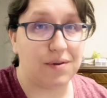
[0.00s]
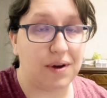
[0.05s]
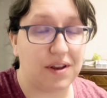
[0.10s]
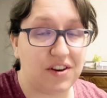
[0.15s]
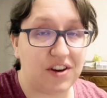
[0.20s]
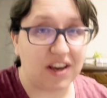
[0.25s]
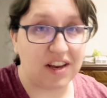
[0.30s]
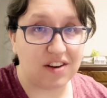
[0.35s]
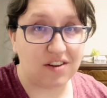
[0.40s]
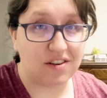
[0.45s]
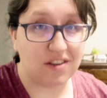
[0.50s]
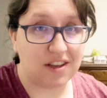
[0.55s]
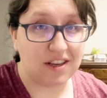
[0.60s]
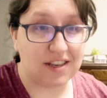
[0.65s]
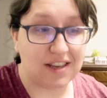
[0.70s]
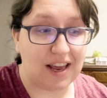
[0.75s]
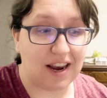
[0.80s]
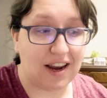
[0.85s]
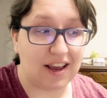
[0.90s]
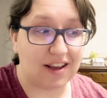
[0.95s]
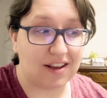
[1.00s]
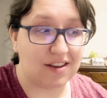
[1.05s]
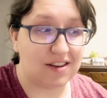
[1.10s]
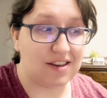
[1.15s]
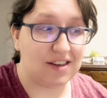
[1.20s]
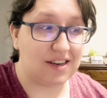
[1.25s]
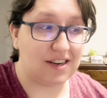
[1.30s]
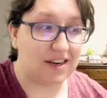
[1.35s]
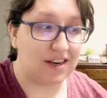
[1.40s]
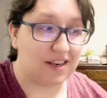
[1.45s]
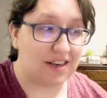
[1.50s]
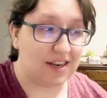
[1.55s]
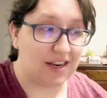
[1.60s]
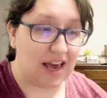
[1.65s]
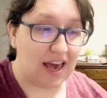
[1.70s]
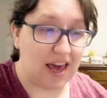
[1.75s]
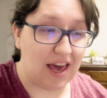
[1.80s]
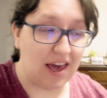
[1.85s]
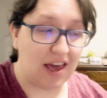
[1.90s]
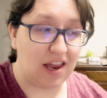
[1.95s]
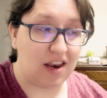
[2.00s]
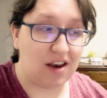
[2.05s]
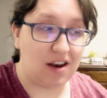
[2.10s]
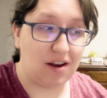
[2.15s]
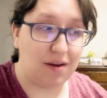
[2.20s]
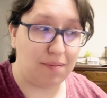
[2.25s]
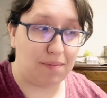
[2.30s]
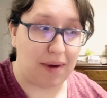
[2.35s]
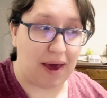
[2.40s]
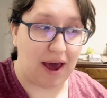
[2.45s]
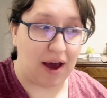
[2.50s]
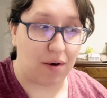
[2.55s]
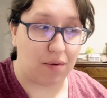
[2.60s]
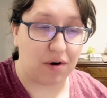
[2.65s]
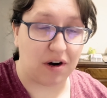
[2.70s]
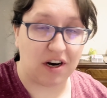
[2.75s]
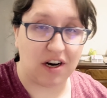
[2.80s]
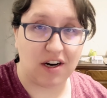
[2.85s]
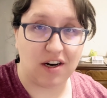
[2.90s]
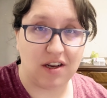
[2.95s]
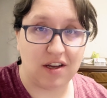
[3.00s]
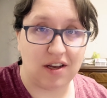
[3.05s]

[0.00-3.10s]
Change the settings to 10 power,